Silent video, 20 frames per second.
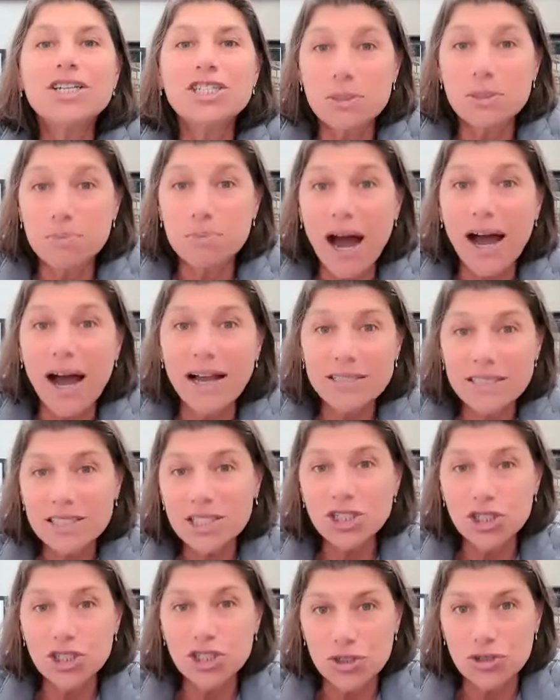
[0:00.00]
She buys the
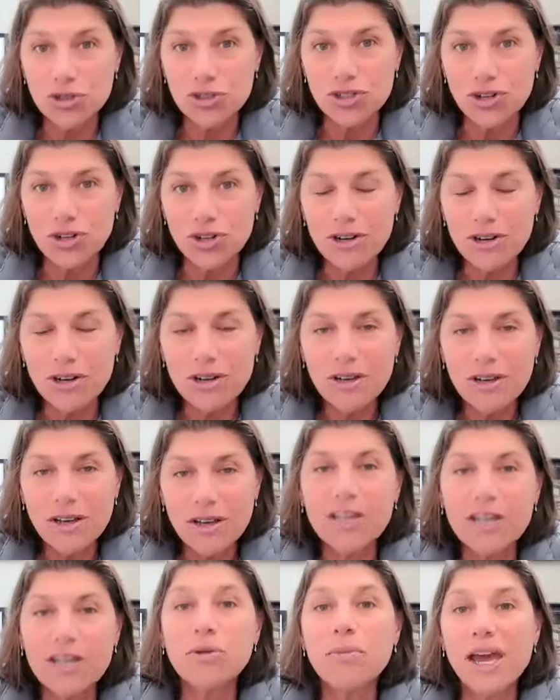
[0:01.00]
juicer.
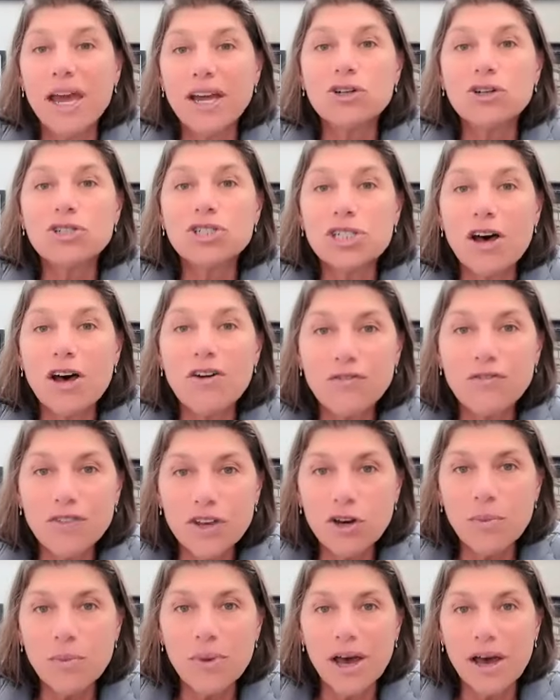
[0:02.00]
And to make herself
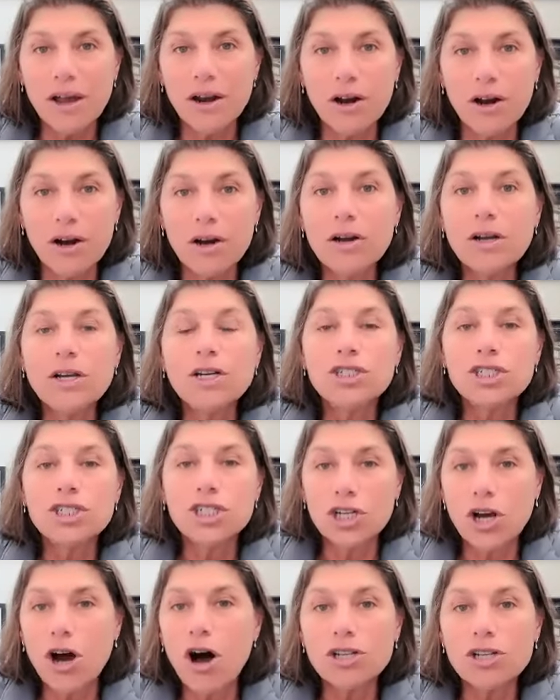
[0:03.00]
feel better, she
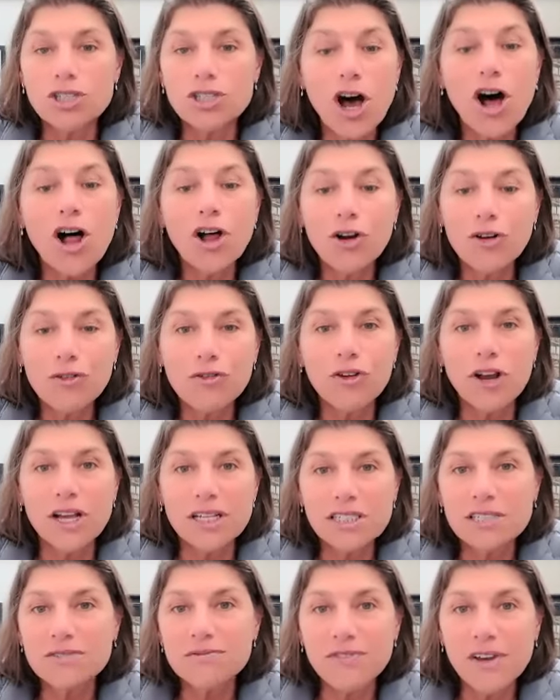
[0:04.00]
calls all her
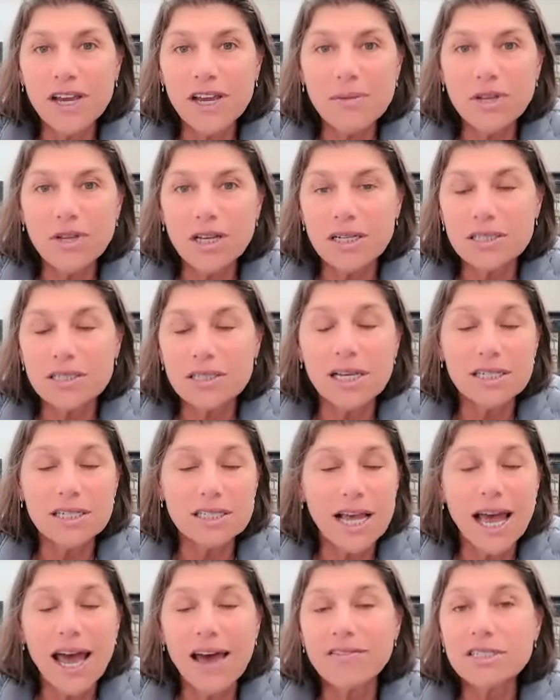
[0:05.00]
friends and family and says,
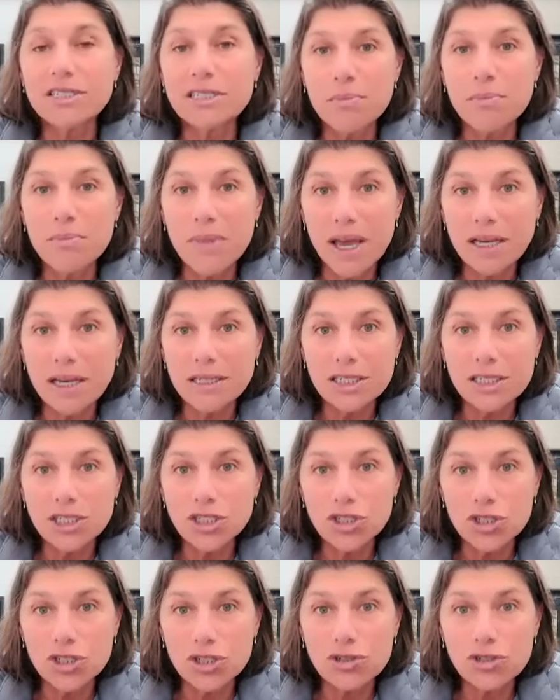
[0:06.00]
I have this amazing
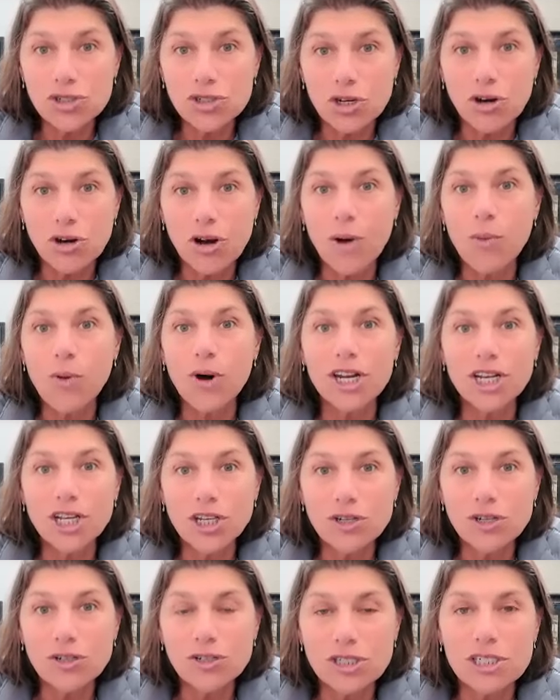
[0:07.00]
juicer. I want to
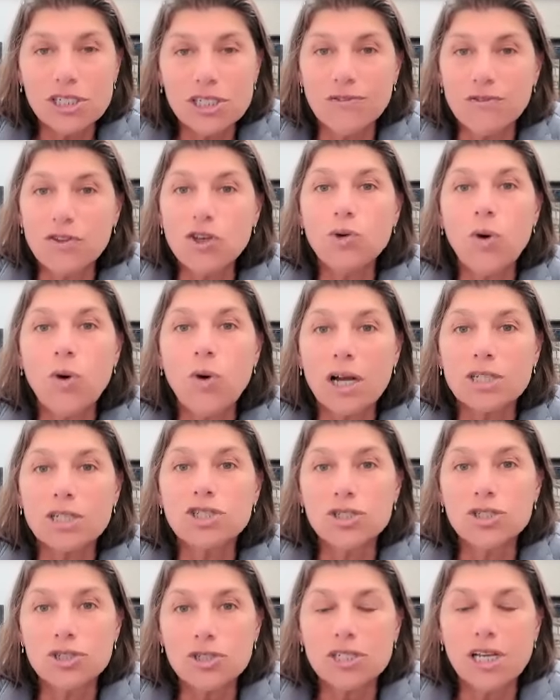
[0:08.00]
use it. If you want
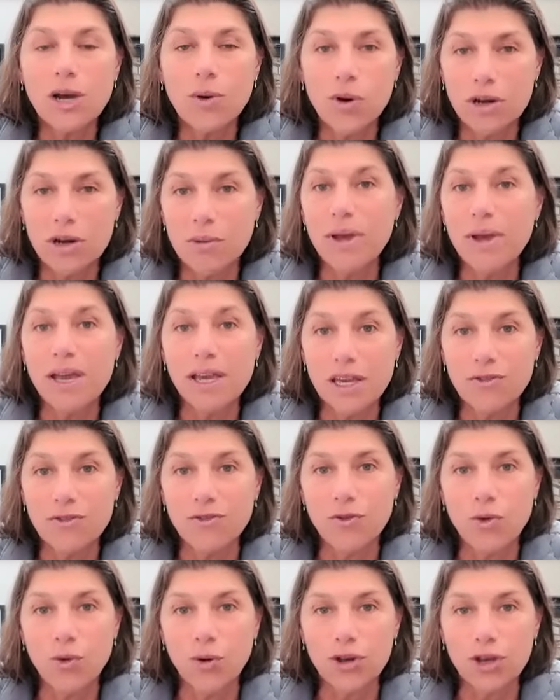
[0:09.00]
juice, I want to make it
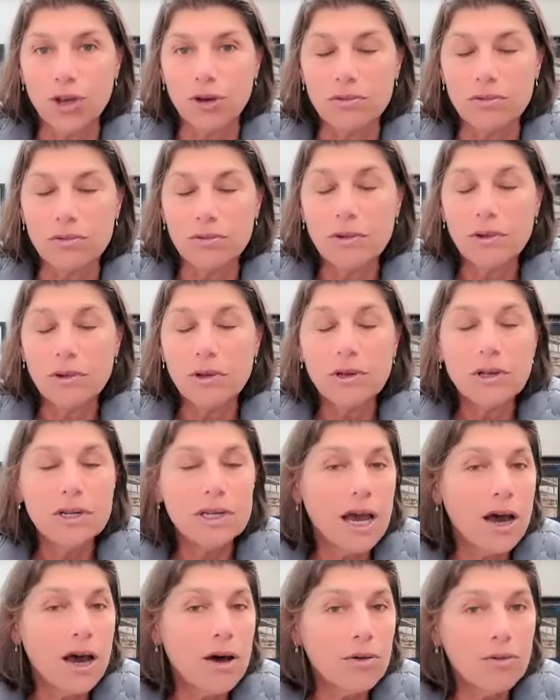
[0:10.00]
for you.
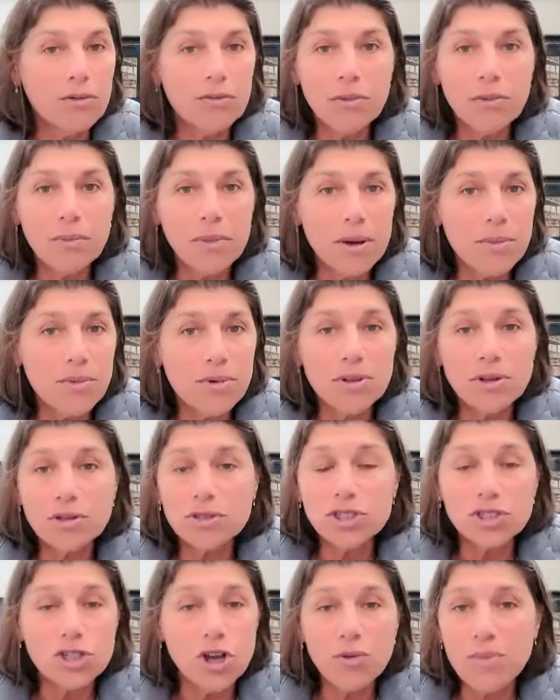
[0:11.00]
Now, remember,
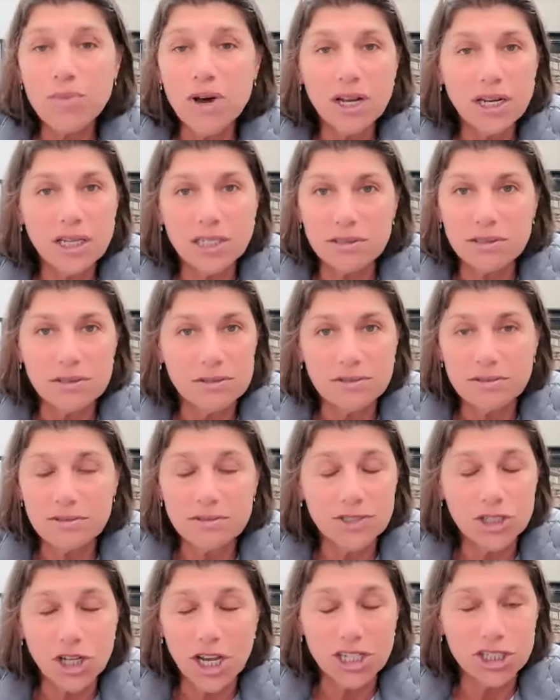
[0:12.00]
there's no money
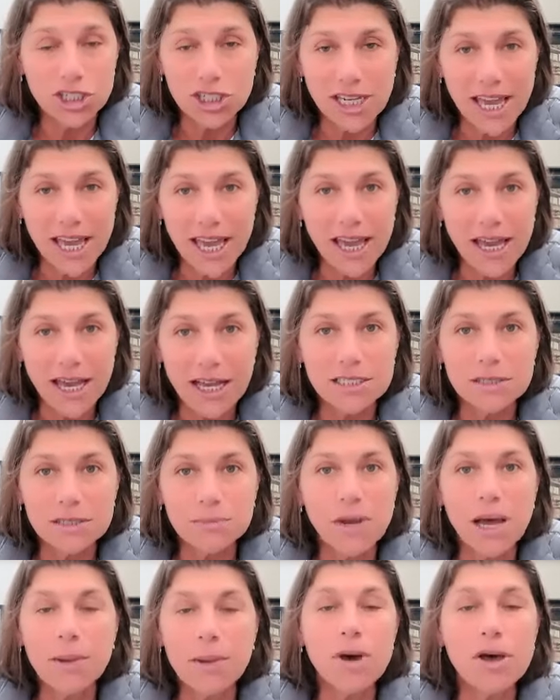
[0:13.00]
changing hands.
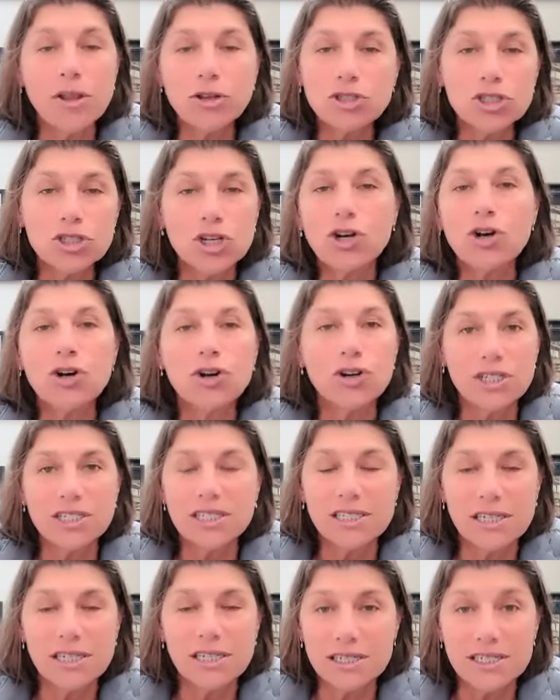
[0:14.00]
My mother's
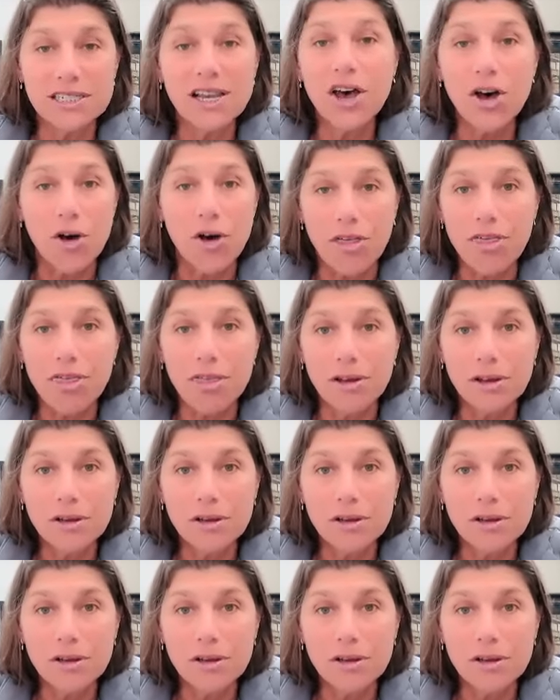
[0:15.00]
currency is health.